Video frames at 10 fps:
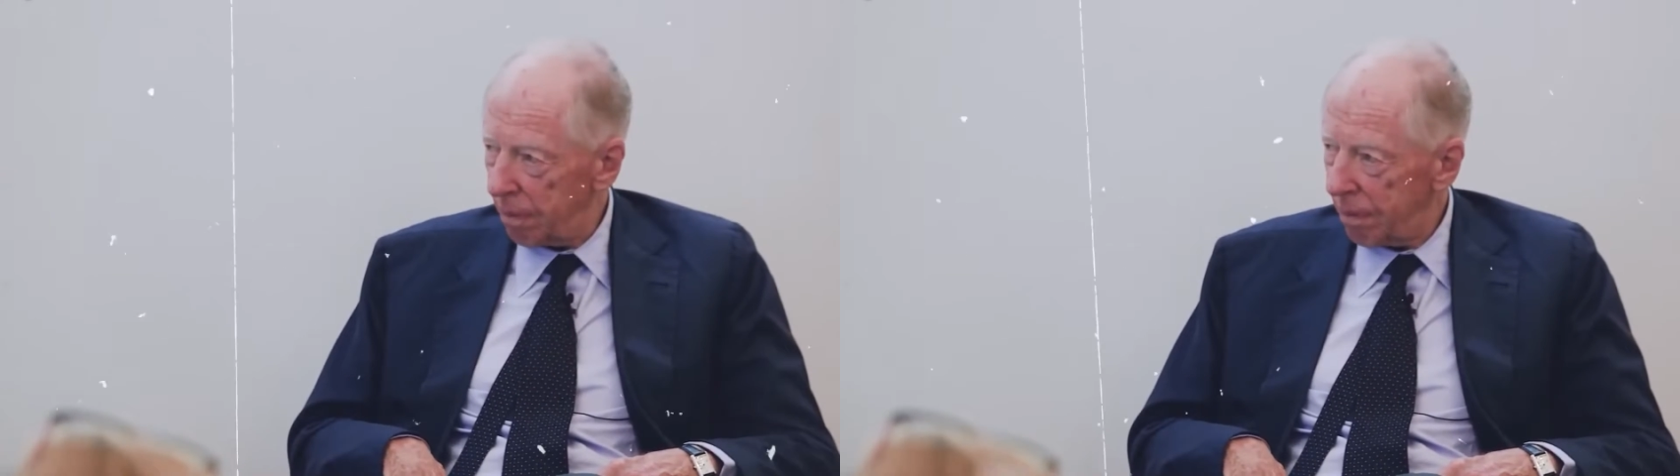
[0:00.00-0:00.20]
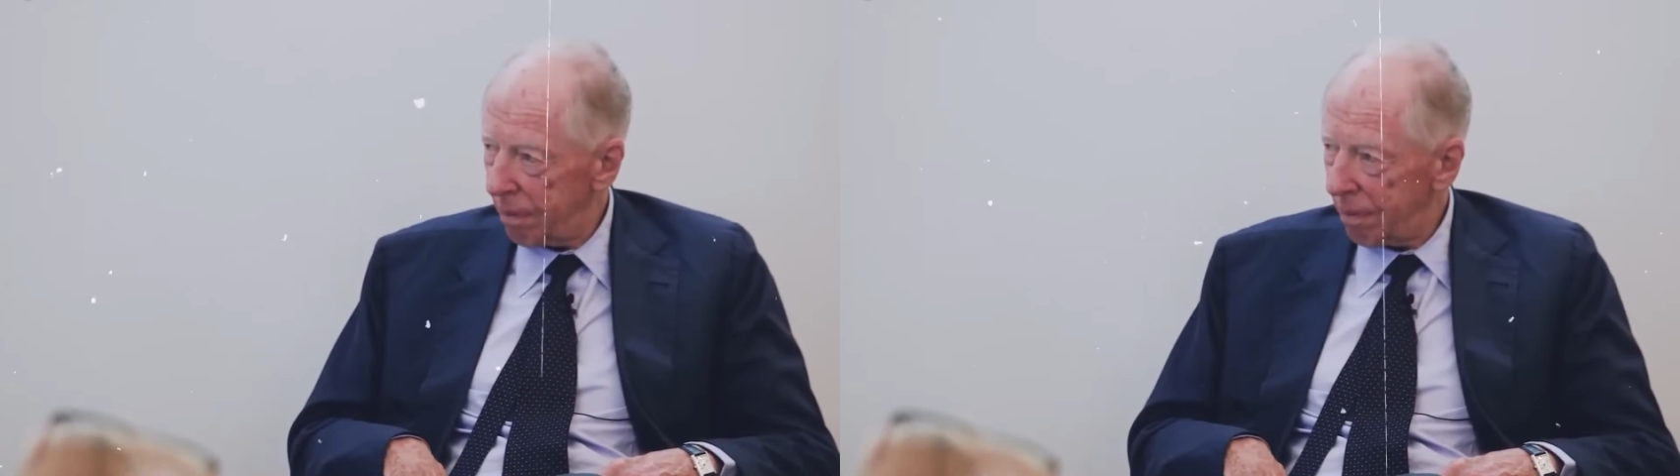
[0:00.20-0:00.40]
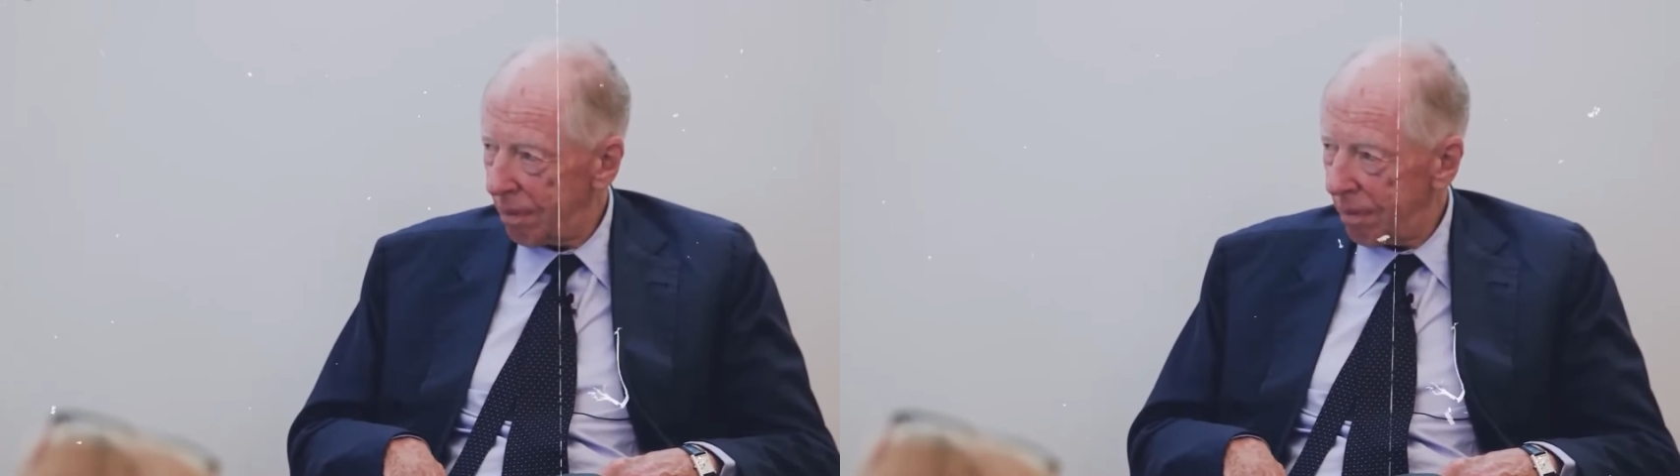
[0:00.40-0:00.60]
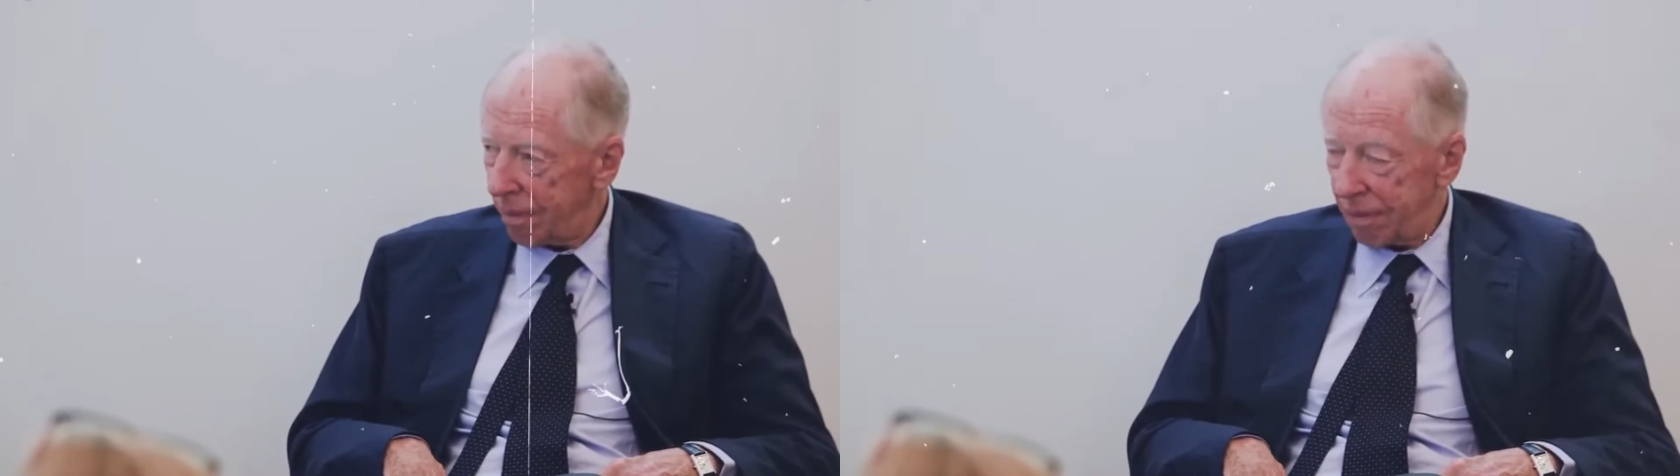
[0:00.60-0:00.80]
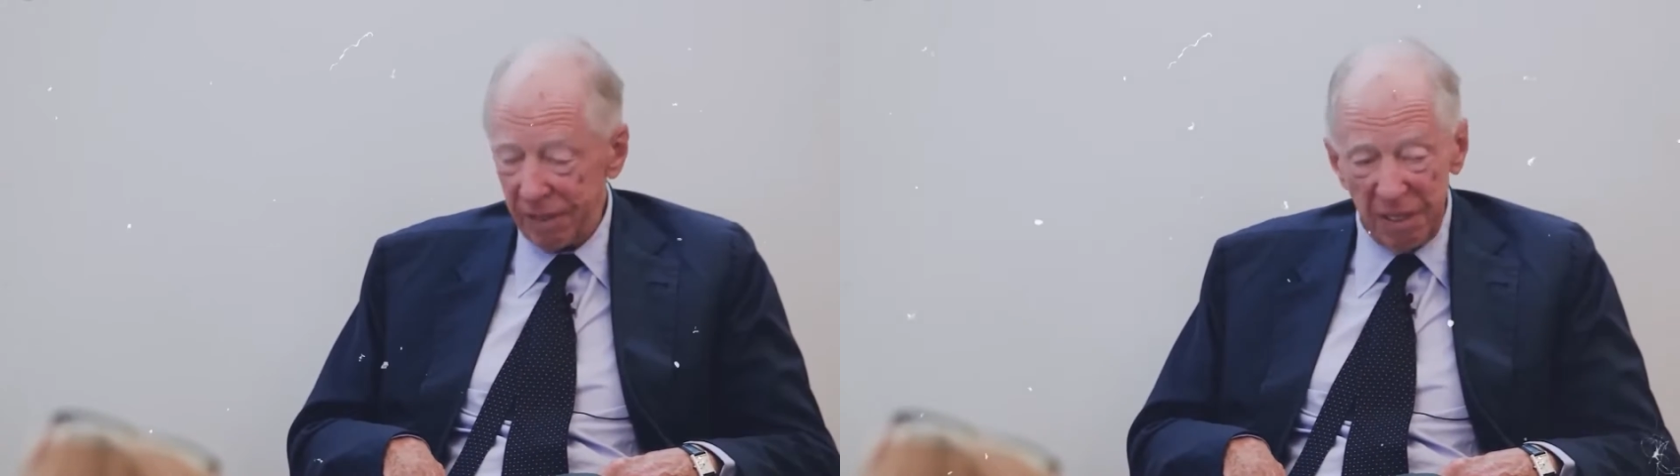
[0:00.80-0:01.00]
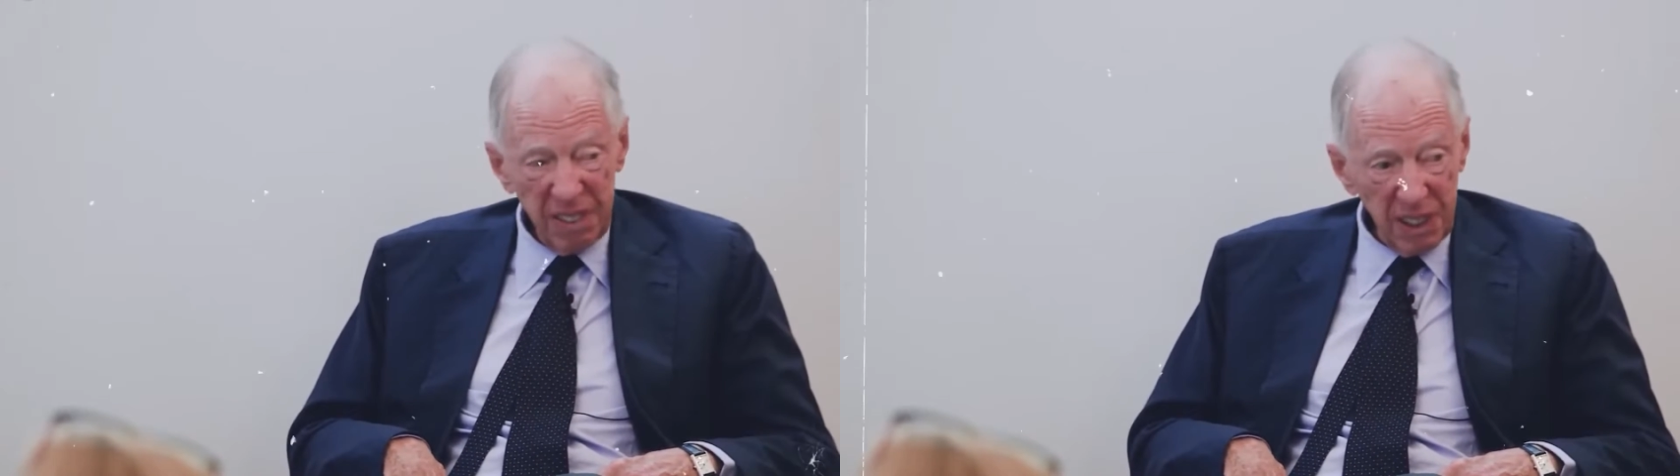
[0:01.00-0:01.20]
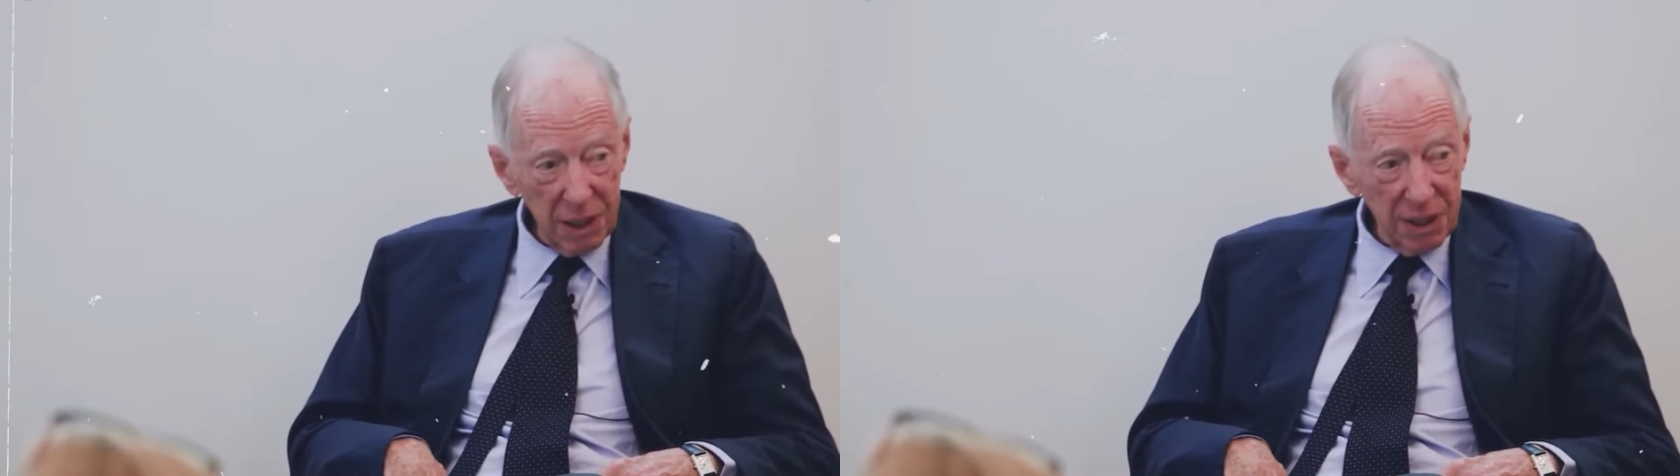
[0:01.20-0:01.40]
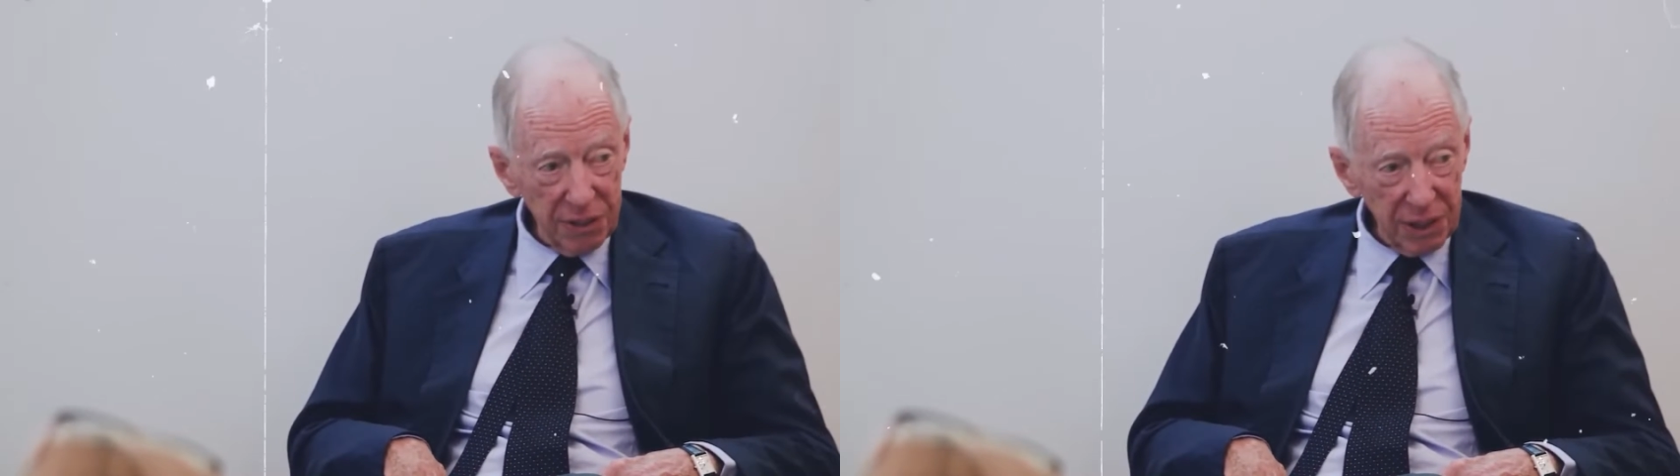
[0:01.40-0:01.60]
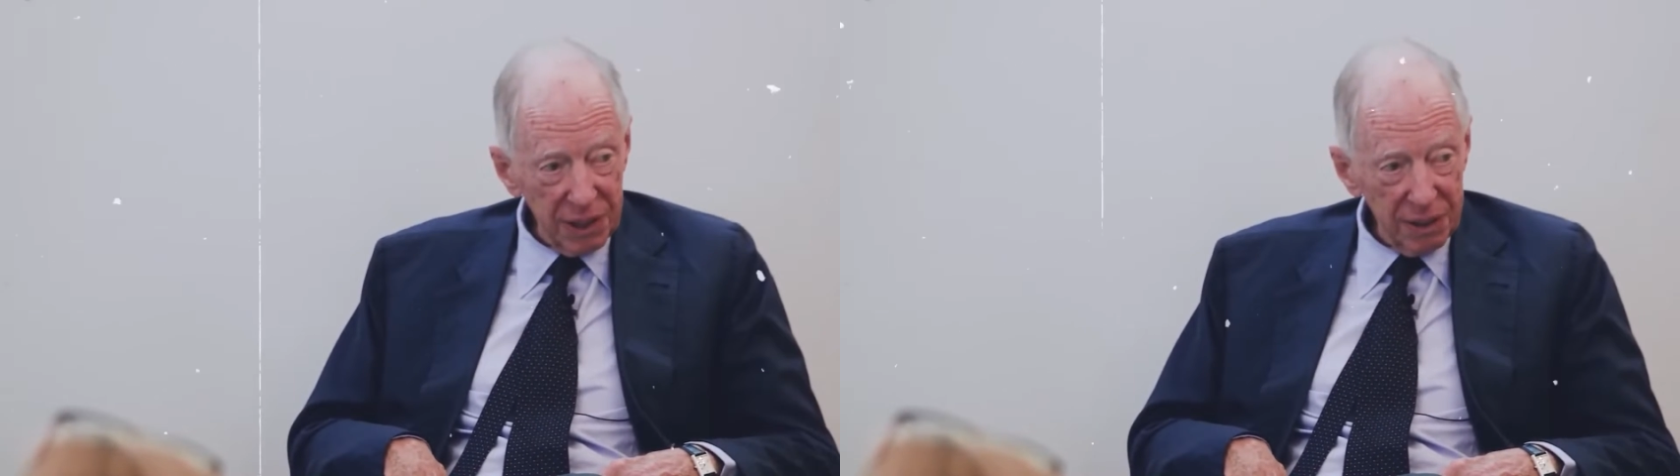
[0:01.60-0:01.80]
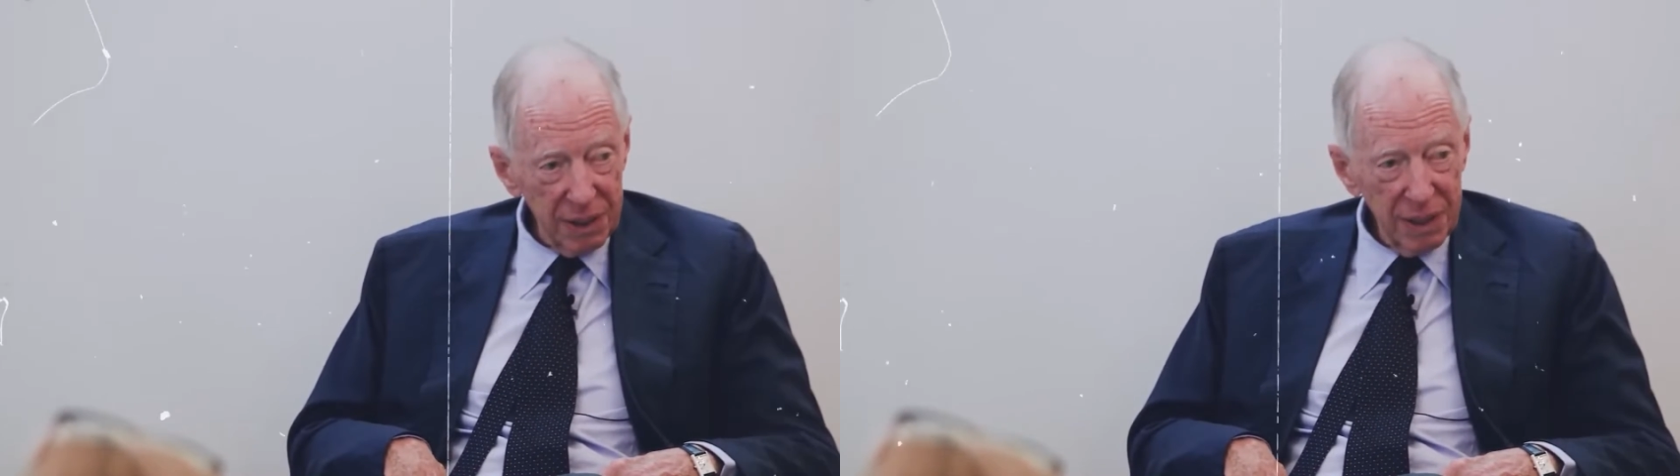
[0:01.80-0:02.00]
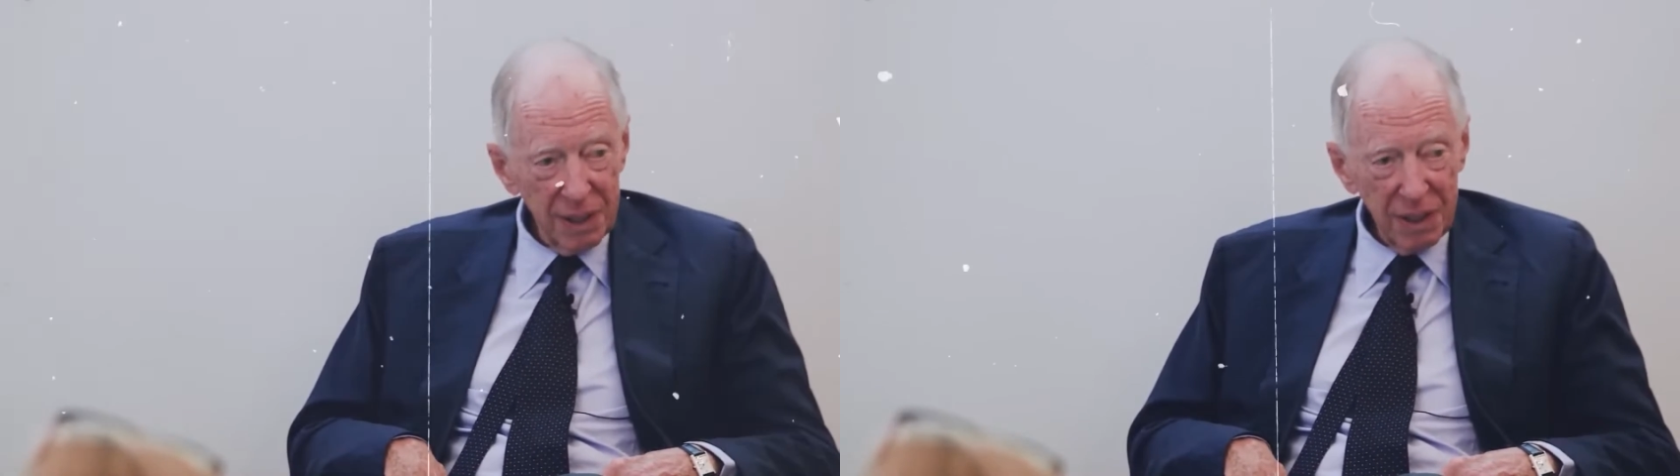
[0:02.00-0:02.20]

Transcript: And who knows what other world-changing